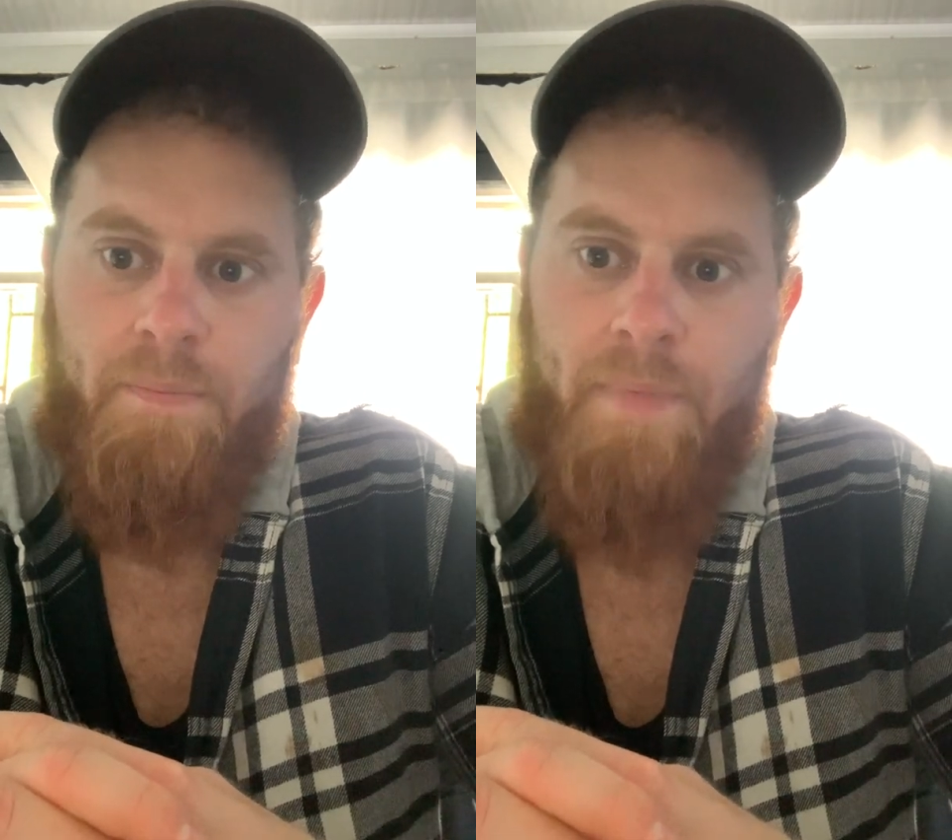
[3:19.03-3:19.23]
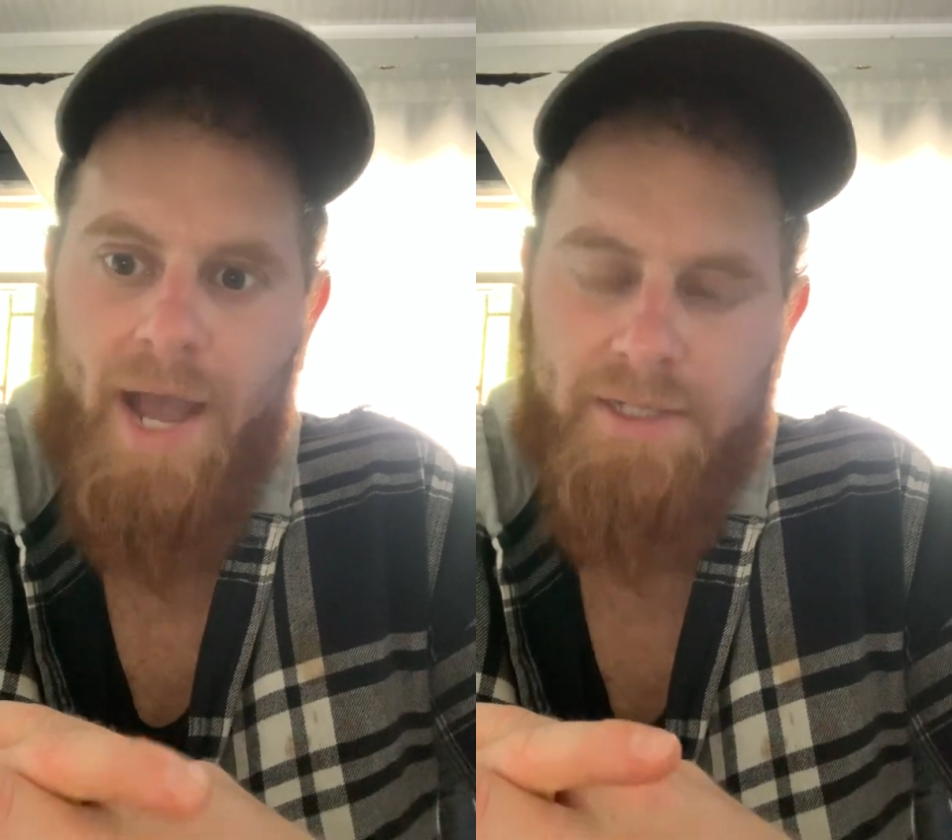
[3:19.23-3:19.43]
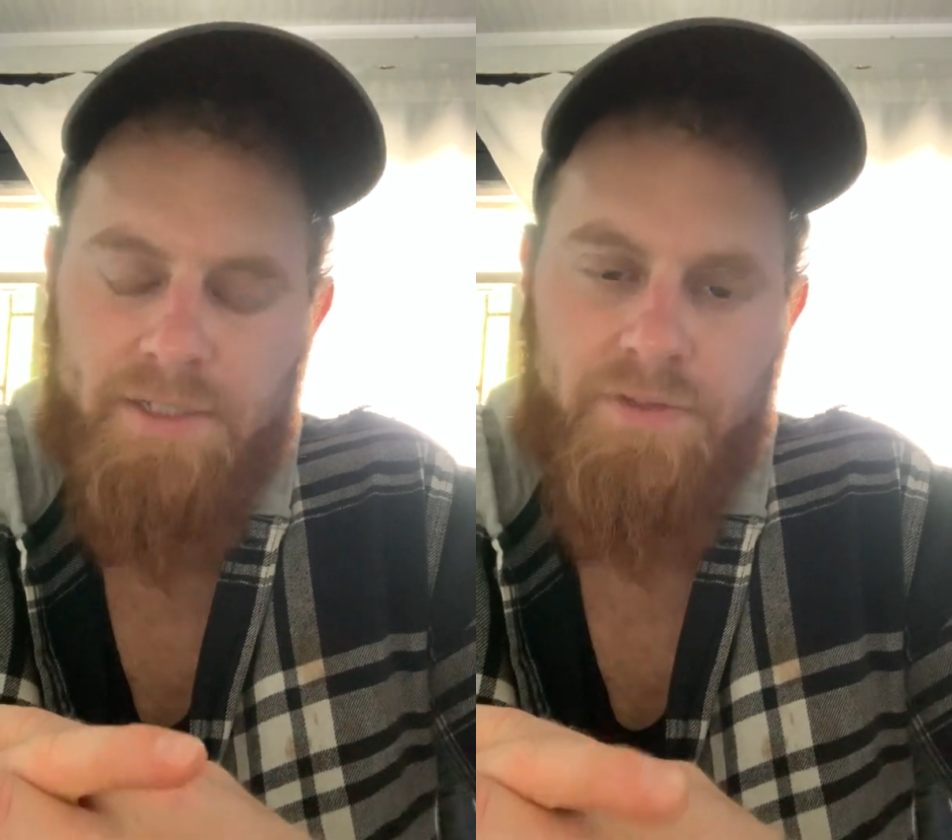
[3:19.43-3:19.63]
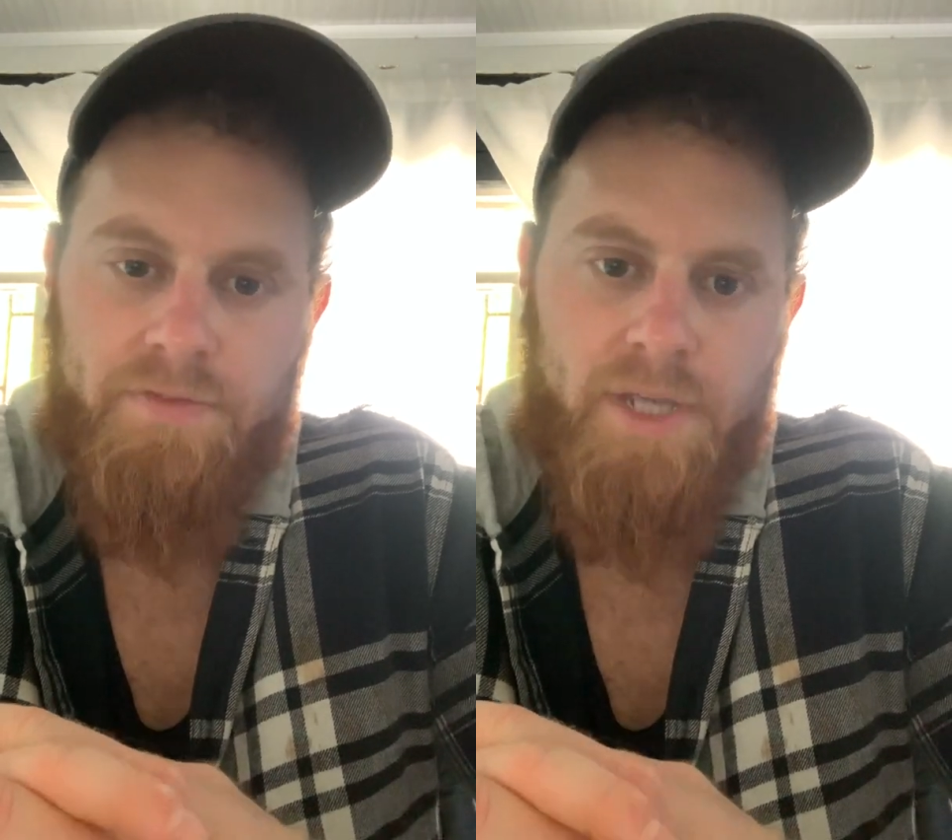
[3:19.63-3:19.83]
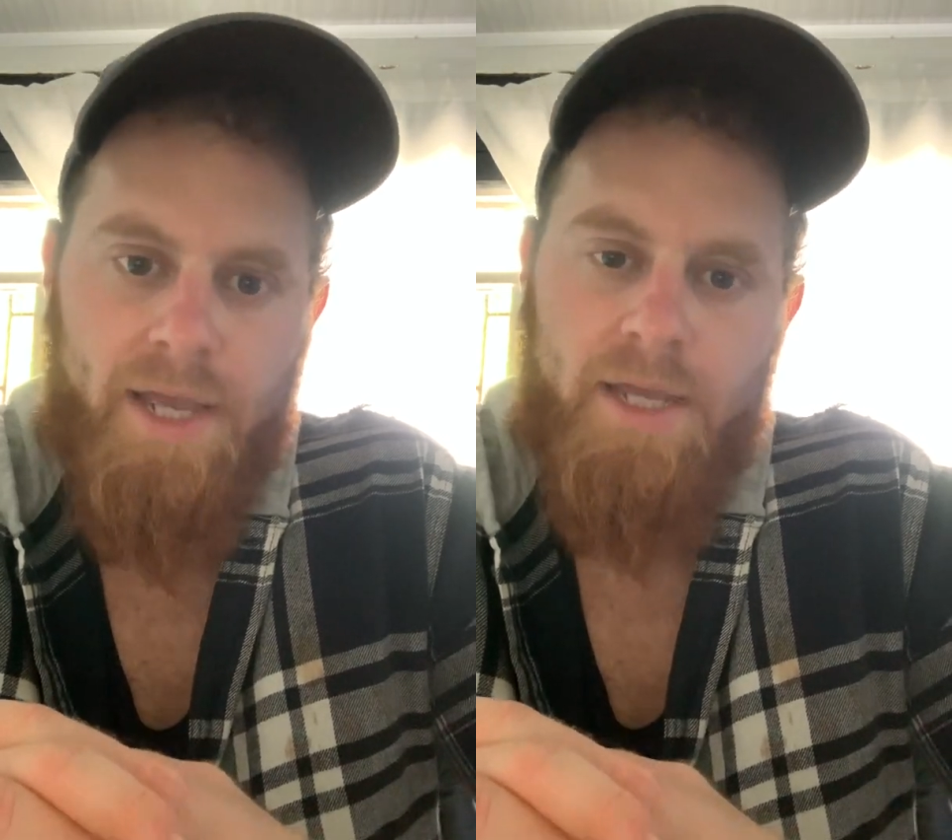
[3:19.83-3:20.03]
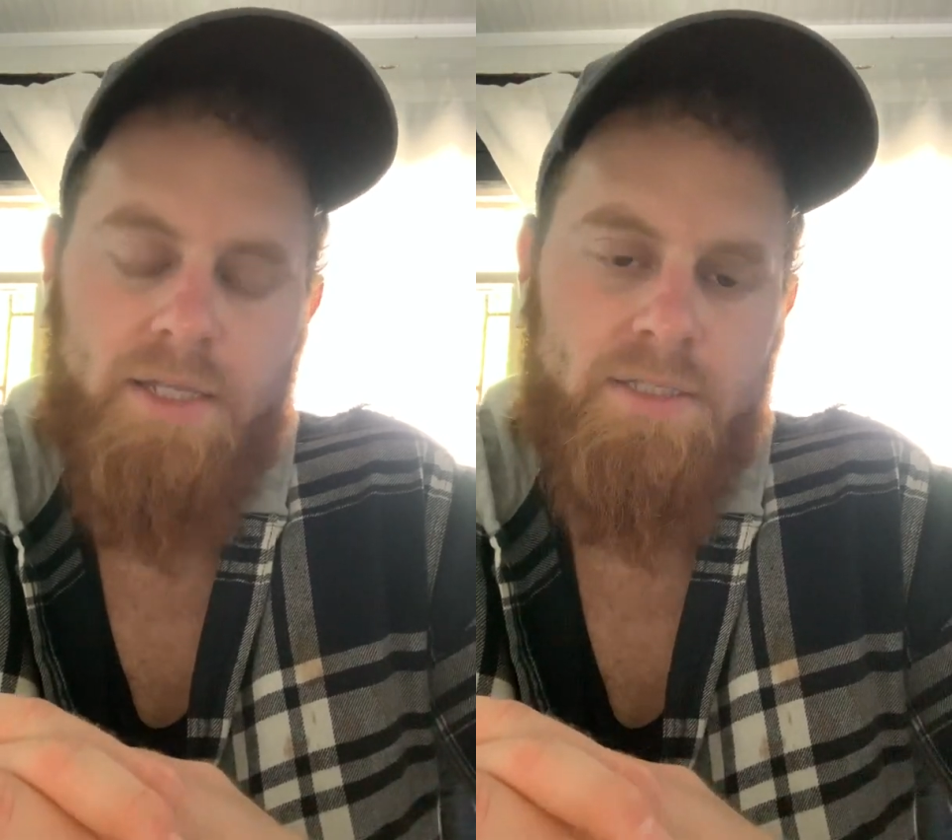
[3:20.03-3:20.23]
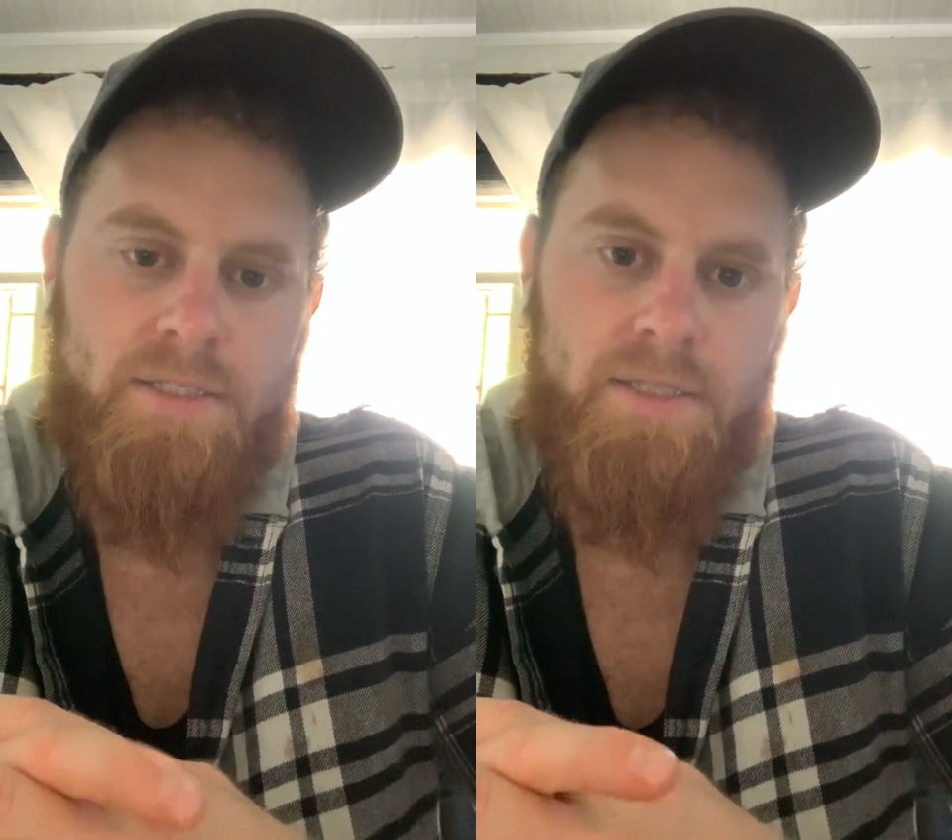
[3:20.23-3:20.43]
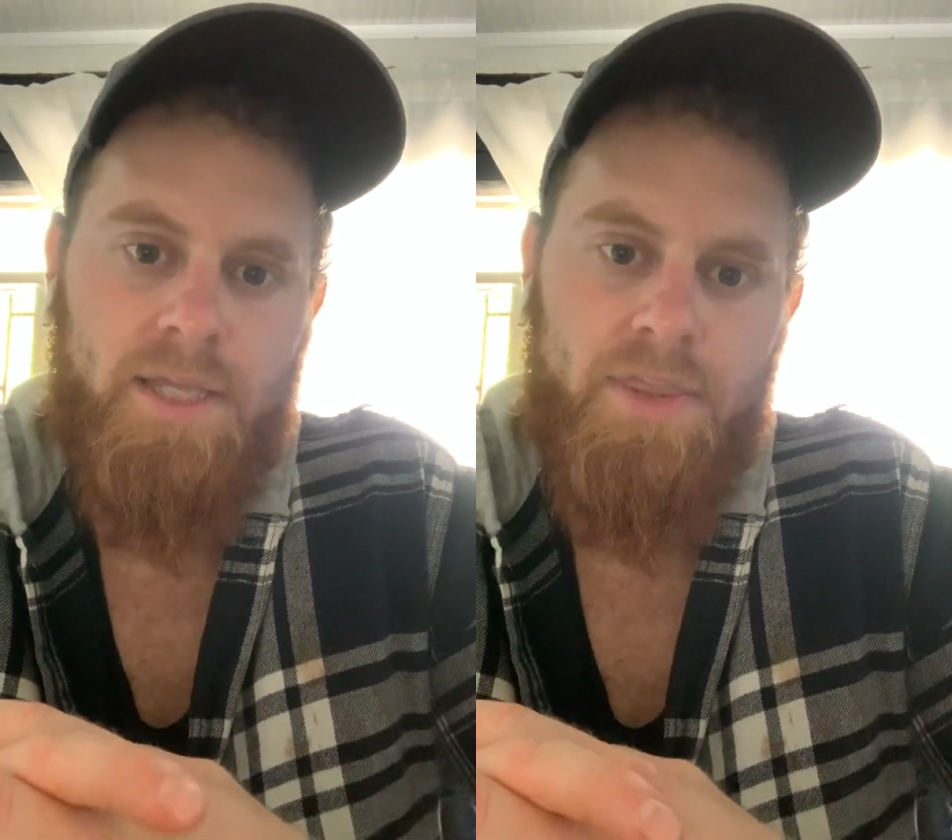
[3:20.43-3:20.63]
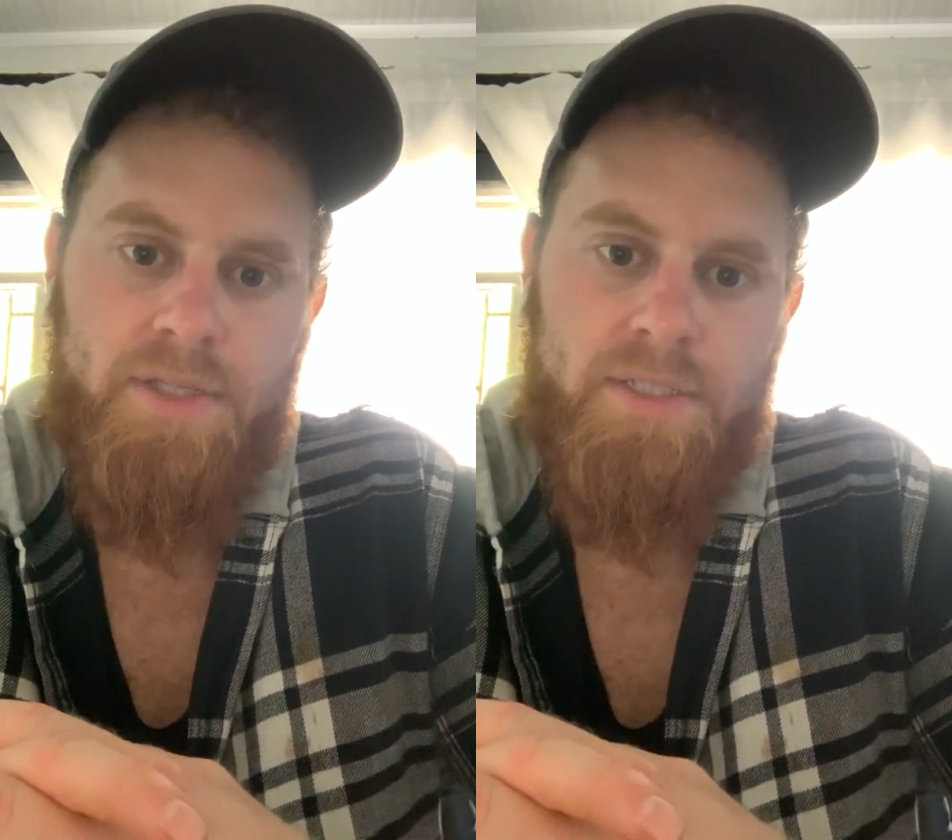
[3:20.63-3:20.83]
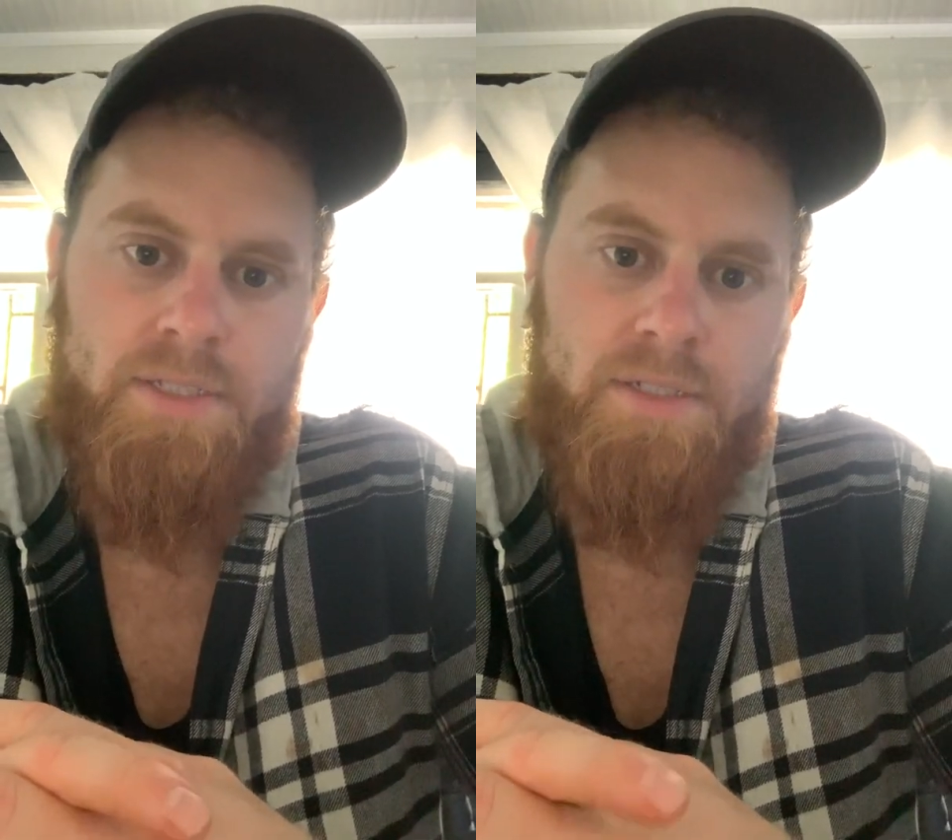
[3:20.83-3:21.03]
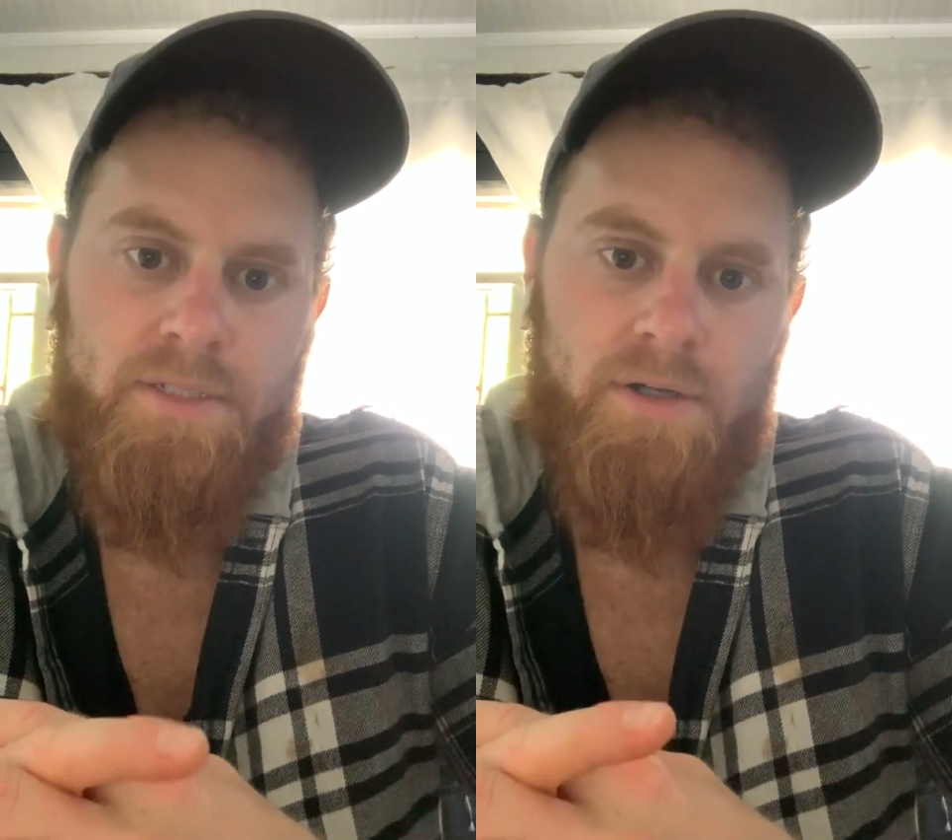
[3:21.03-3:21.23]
massive gains that this